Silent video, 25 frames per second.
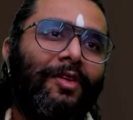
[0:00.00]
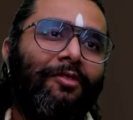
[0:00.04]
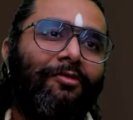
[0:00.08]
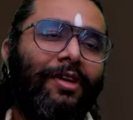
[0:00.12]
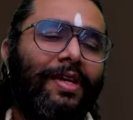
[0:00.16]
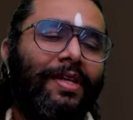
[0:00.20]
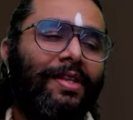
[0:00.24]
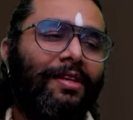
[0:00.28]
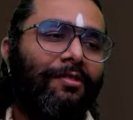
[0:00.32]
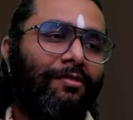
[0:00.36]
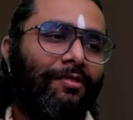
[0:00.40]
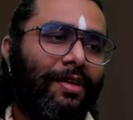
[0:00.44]

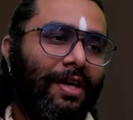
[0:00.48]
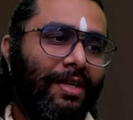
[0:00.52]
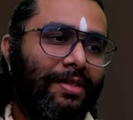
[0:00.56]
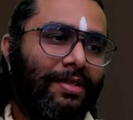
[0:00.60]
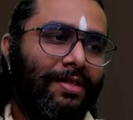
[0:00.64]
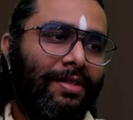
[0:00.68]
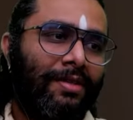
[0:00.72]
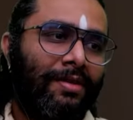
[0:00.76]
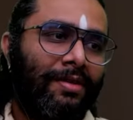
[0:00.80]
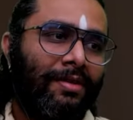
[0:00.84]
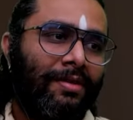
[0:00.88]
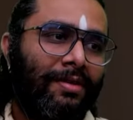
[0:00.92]
Veda
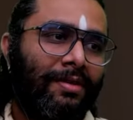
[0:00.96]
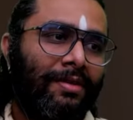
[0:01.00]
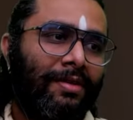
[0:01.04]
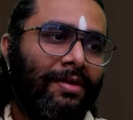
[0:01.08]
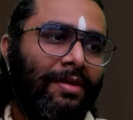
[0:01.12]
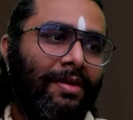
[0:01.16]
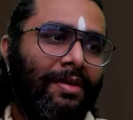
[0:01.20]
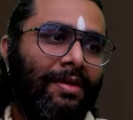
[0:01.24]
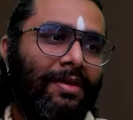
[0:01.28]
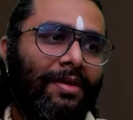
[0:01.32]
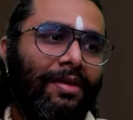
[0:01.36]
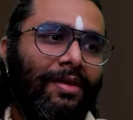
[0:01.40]
Vyasa
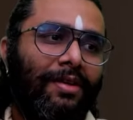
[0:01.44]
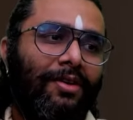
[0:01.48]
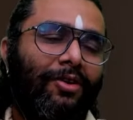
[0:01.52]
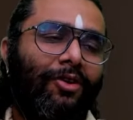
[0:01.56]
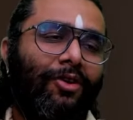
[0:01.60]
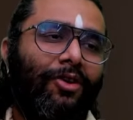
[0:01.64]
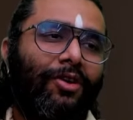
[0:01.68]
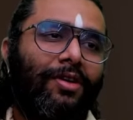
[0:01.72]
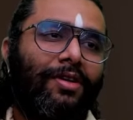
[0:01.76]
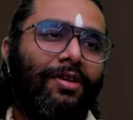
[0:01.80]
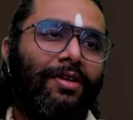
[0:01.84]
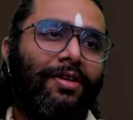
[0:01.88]

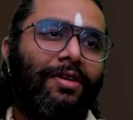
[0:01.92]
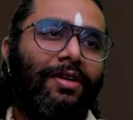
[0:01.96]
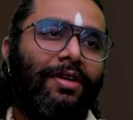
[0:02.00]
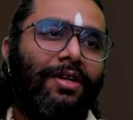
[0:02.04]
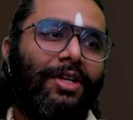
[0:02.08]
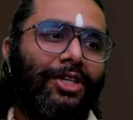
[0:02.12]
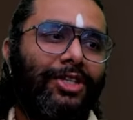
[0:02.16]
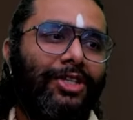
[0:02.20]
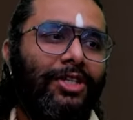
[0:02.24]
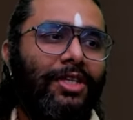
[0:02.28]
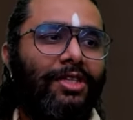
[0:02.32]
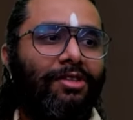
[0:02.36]
or
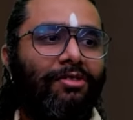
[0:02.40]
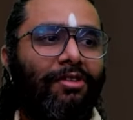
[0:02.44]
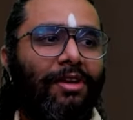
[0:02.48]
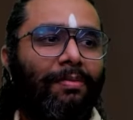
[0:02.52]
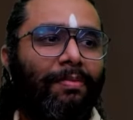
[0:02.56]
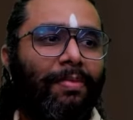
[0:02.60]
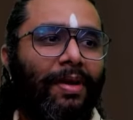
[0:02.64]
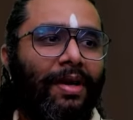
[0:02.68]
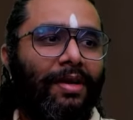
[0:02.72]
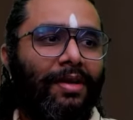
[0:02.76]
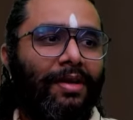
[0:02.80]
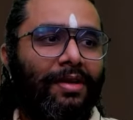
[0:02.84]
Krishna
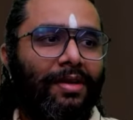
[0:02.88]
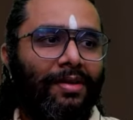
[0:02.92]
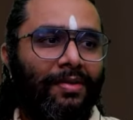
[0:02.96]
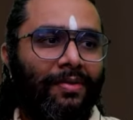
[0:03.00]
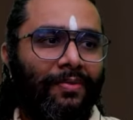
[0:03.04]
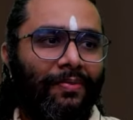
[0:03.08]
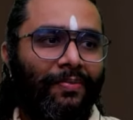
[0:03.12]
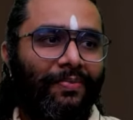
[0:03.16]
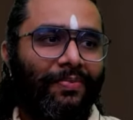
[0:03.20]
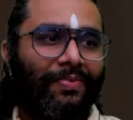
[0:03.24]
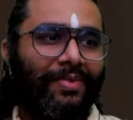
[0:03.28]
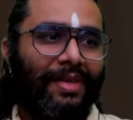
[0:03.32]
Dvaipayana.
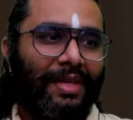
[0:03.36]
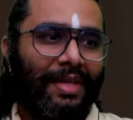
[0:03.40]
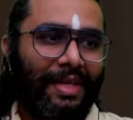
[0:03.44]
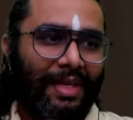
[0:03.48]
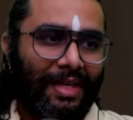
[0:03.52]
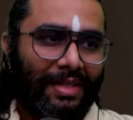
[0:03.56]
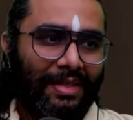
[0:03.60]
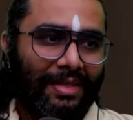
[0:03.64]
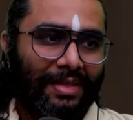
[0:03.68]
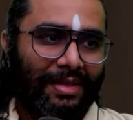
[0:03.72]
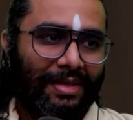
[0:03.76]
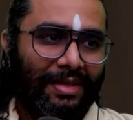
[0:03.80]

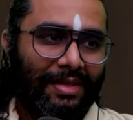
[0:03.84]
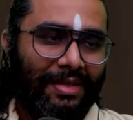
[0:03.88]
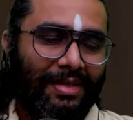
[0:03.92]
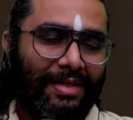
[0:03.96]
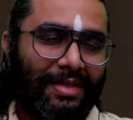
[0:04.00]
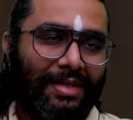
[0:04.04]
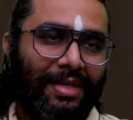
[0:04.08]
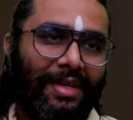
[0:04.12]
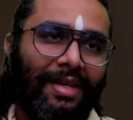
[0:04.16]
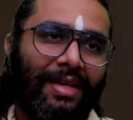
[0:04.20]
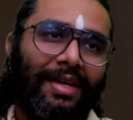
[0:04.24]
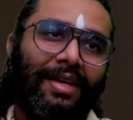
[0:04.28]
Yes.
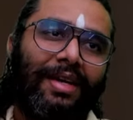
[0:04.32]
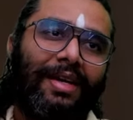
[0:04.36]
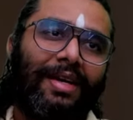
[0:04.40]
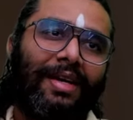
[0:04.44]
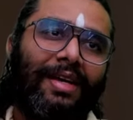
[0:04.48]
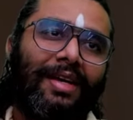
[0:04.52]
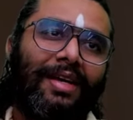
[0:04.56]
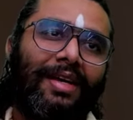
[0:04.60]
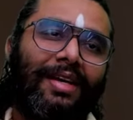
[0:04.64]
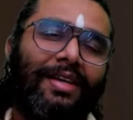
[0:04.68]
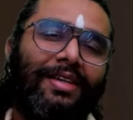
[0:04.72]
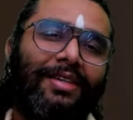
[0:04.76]

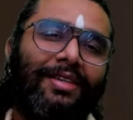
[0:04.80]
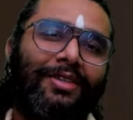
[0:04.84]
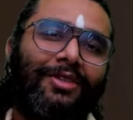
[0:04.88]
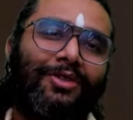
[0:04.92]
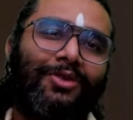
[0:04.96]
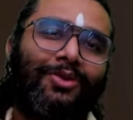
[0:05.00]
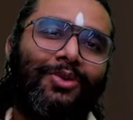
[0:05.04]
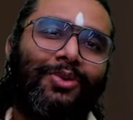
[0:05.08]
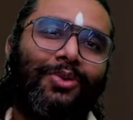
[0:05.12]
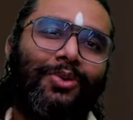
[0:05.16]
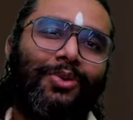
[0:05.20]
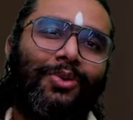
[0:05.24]

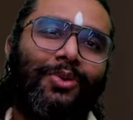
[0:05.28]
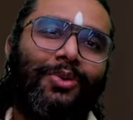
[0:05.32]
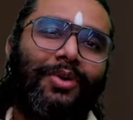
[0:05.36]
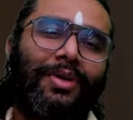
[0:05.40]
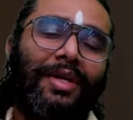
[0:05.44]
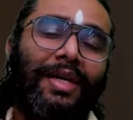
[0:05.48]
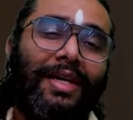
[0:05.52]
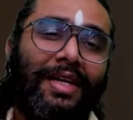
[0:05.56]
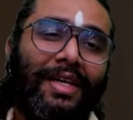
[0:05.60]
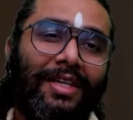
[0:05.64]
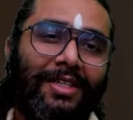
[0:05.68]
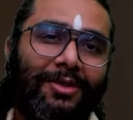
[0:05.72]
So
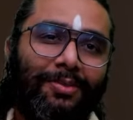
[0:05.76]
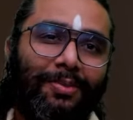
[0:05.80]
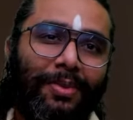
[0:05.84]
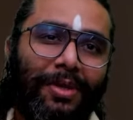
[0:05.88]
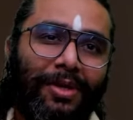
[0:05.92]
it is